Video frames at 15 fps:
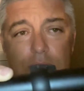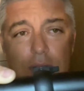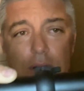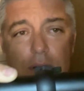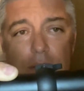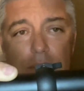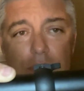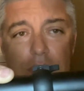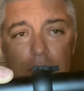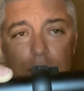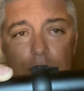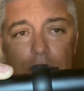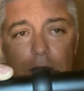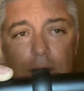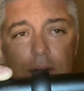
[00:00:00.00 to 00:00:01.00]
of the
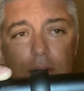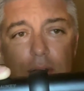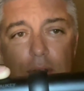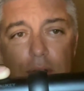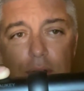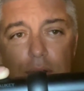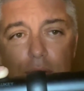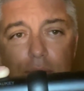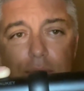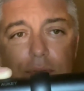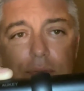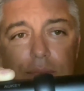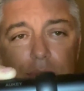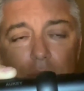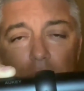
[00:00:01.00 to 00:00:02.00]
amount of,
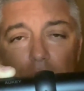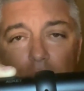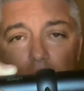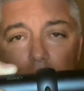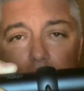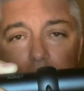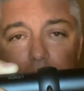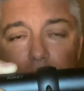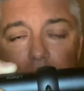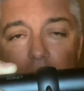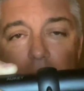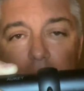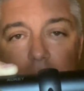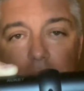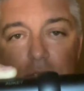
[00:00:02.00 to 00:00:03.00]

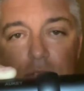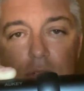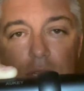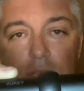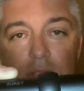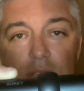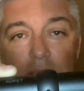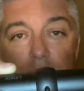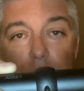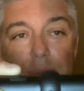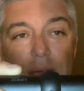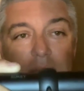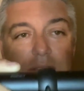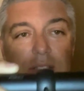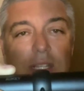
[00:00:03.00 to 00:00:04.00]
I guess you could say,
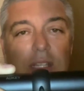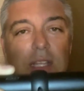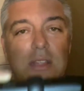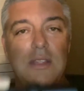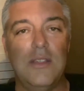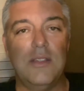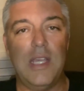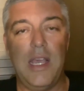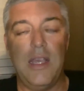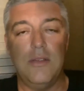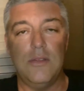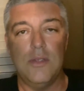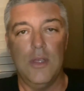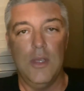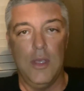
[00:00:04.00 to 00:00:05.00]
capacity that this
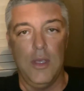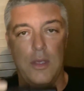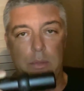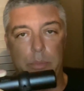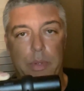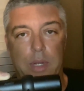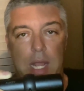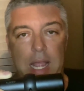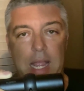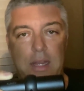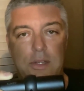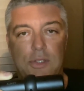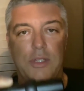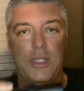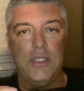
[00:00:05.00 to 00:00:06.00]
has. But I
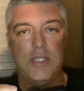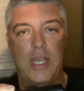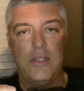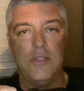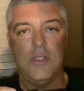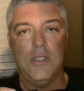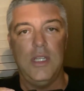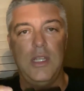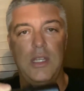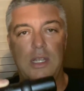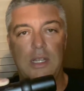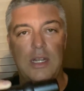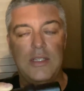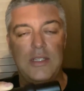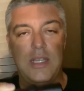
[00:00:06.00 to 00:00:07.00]
actually tested it,
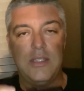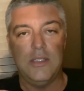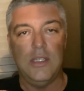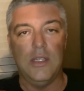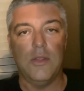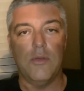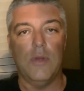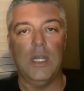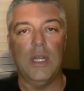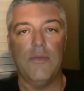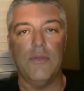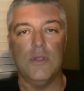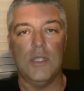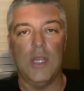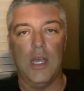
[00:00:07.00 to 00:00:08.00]
and I tested it 3
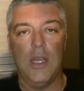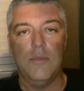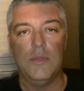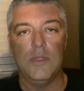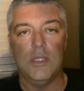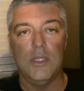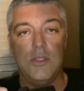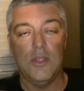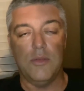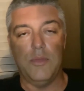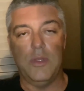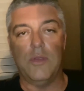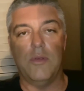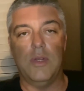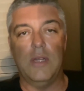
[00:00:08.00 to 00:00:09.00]
different times, and it took me
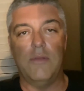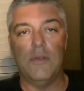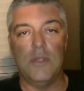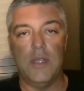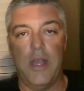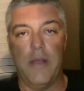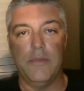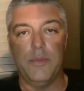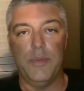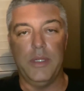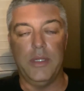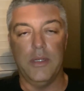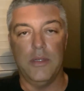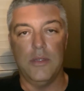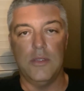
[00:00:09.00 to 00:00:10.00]
3 different times
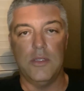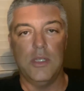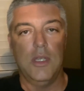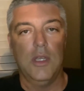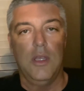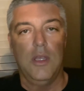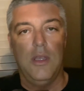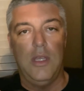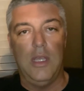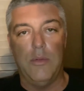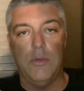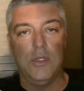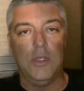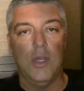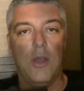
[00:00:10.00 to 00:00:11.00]
because it
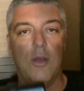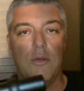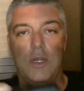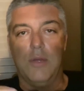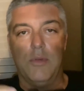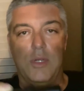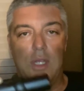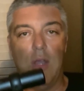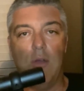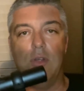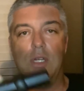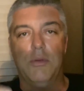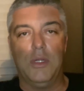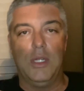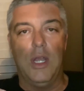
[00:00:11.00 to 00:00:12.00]
would go and it would go and
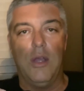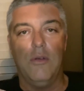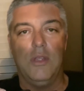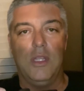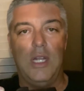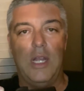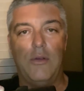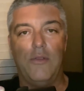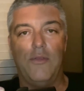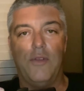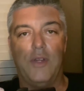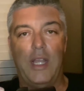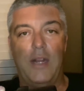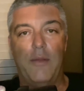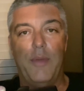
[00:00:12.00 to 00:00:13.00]
it would go, and then I would
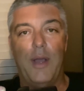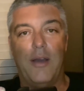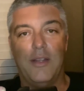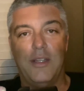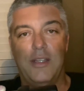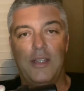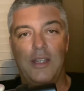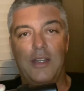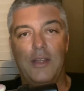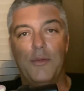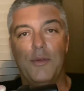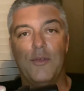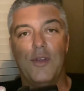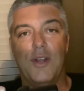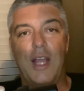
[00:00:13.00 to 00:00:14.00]
forget about it and it
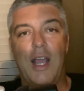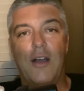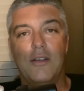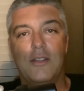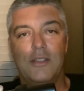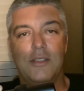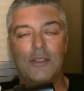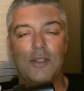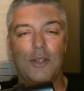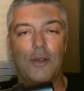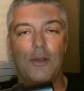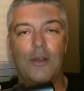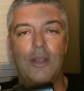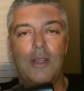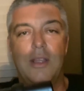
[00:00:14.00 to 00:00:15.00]
would run out.
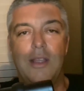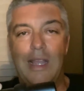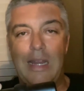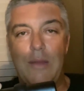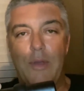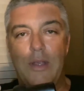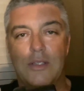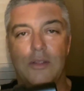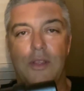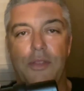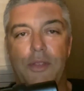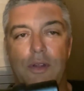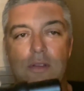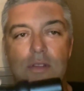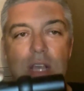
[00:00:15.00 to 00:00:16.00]
So anyways, on the
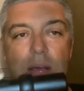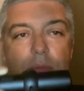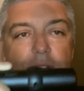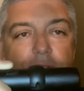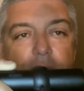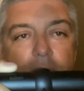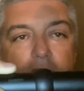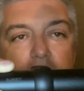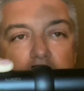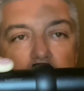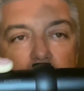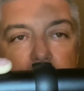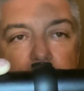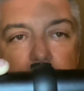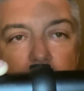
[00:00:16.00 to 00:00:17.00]
3rd time, I finally got
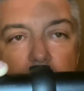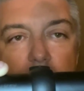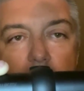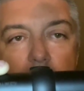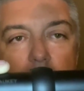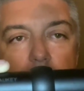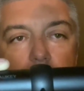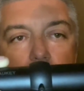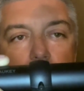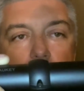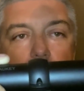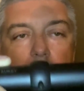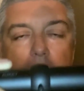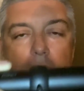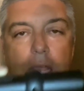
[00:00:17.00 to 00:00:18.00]
it figured out,
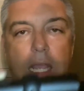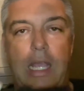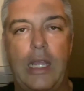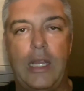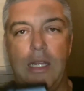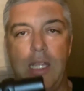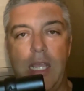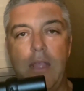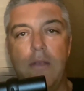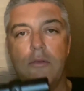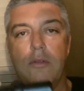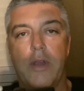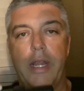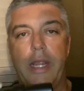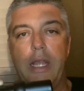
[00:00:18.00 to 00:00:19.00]
and it
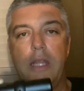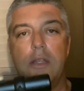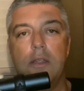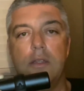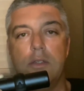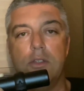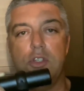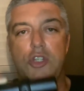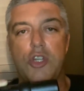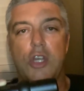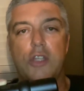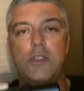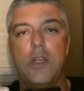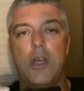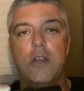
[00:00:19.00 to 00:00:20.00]
ran
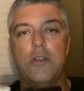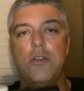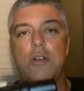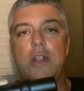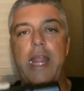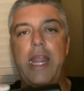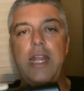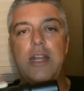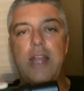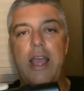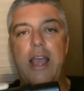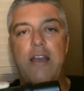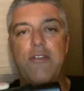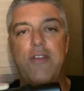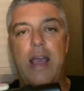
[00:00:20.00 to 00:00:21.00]
just under
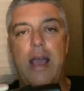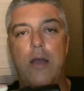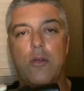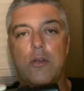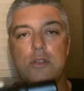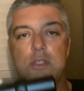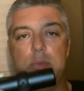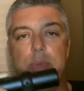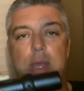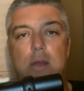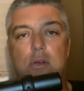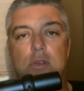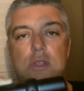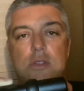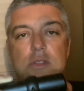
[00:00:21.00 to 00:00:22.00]
8.5 hours. It
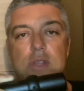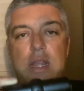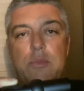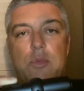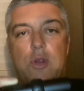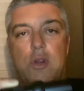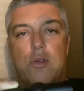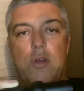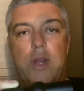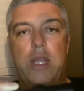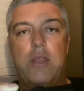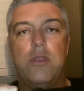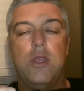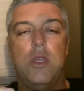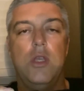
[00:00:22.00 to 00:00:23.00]
powered the Sightmark
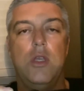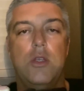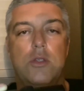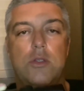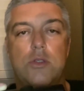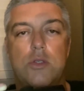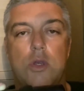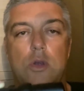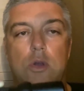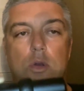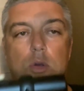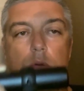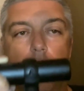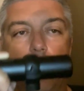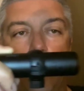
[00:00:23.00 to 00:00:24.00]
Wraith.
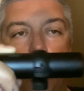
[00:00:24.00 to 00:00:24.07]
So